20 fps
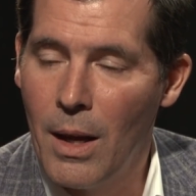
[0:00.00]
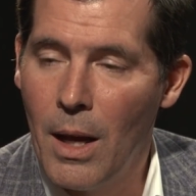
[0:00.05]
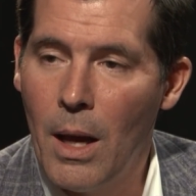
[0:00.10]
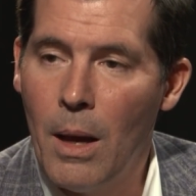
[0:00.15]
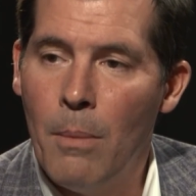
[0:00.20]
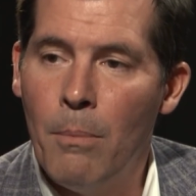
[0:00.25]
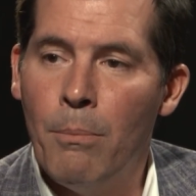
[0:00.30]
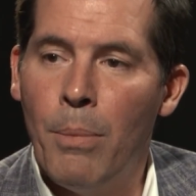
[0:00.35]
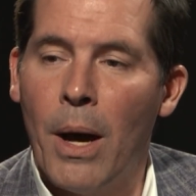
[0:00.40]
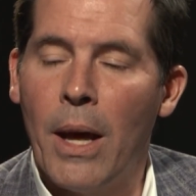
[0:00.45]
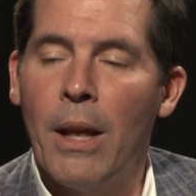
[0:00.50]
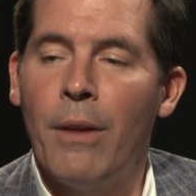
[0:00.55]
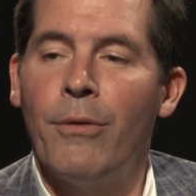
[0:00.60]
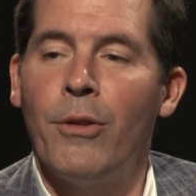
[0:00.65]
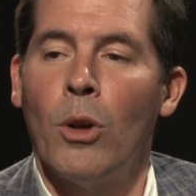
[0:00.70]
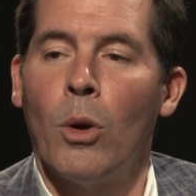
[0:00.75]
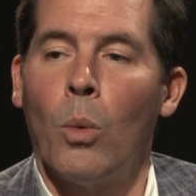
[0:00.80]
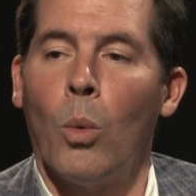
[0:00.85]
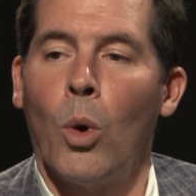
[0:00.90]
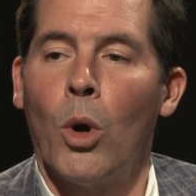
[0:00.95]
But if
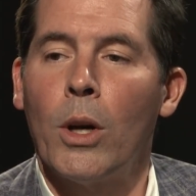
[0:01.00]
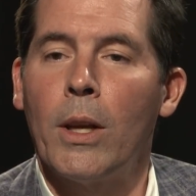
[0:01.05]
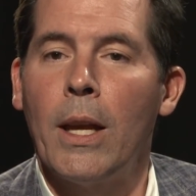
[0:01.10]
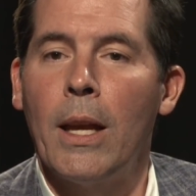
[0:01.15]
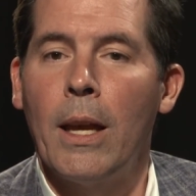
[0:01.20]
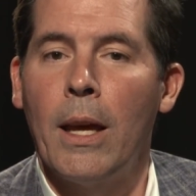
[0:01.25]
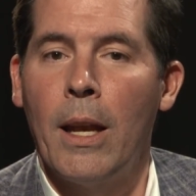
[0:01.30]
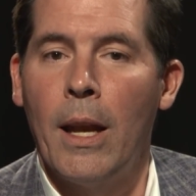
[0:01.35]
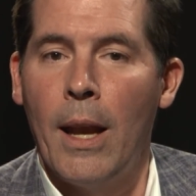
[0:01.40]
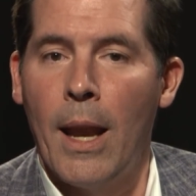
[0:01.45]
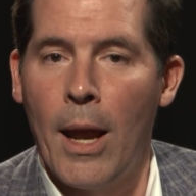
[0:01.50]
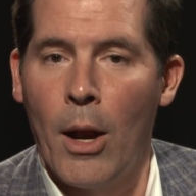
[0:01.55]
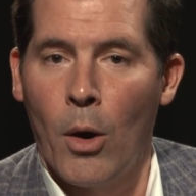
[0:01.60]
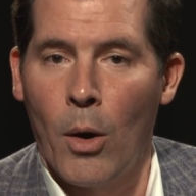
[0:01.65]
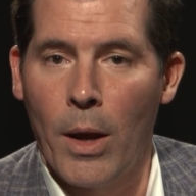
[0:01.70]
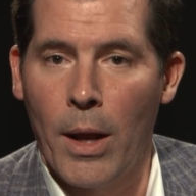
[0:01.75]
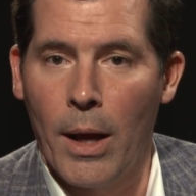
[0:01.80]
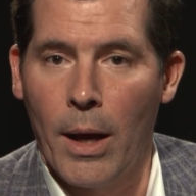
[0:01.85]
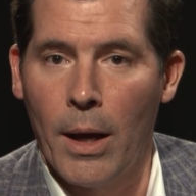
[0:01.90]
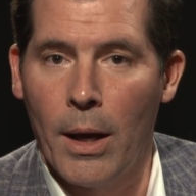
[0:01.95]
you're working in an
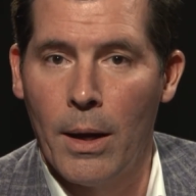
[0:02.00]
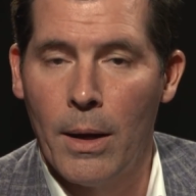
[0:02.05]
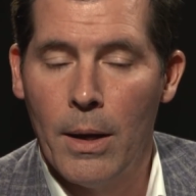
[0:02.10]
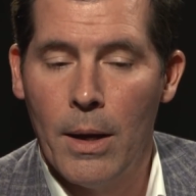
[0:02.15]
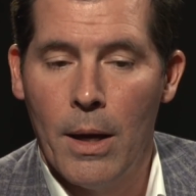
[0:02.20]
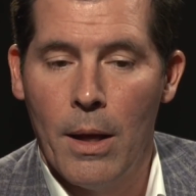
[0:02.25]
area